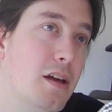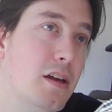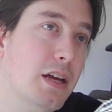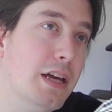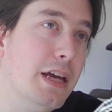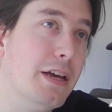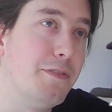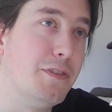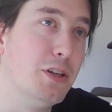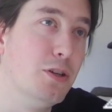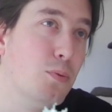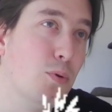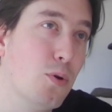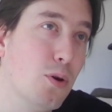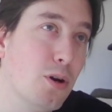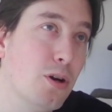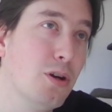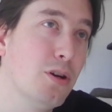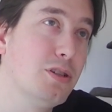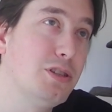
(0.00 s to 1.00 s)
If you
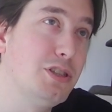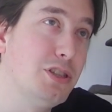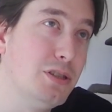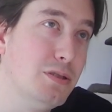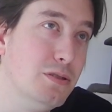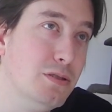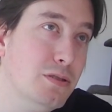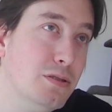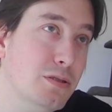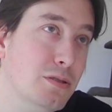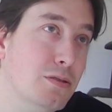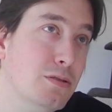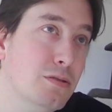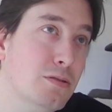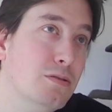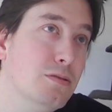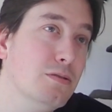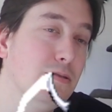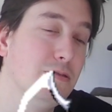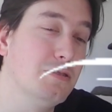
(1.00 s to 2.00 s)
were
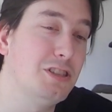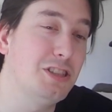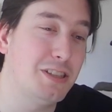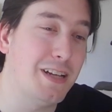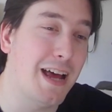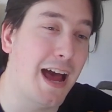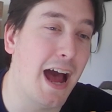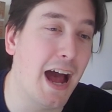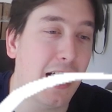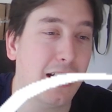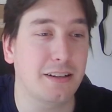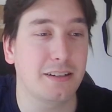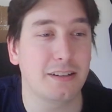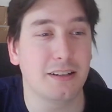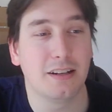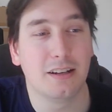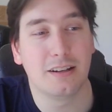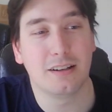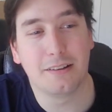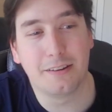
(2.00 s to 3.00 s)
to stack
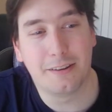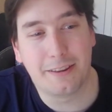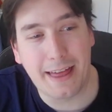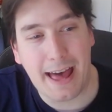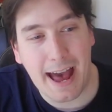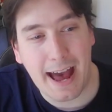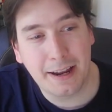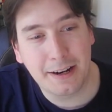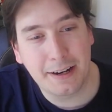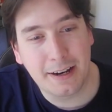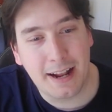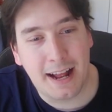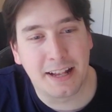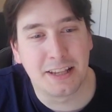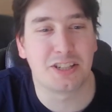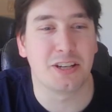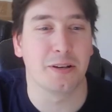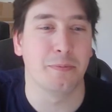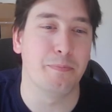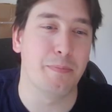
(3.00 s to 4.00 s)
that and
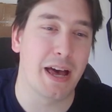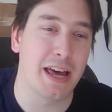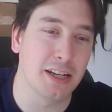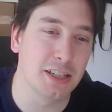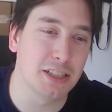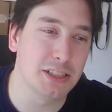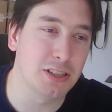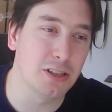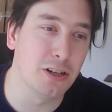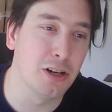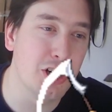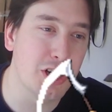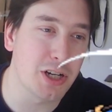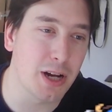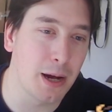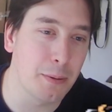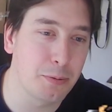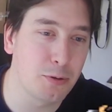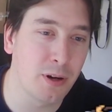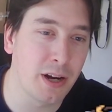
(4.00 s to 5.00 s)
some Mana Surge
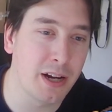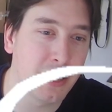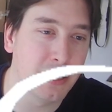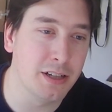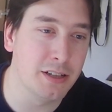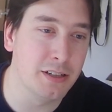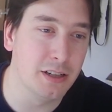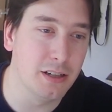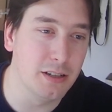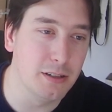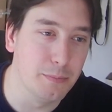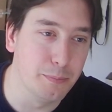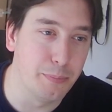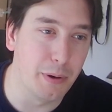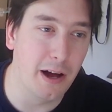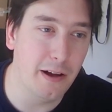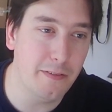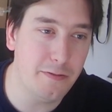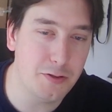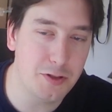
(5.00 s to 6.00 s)
upgraded
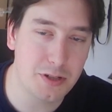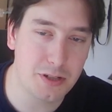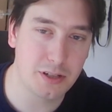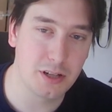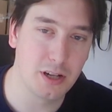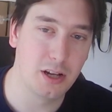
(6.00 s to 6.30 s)
buffs,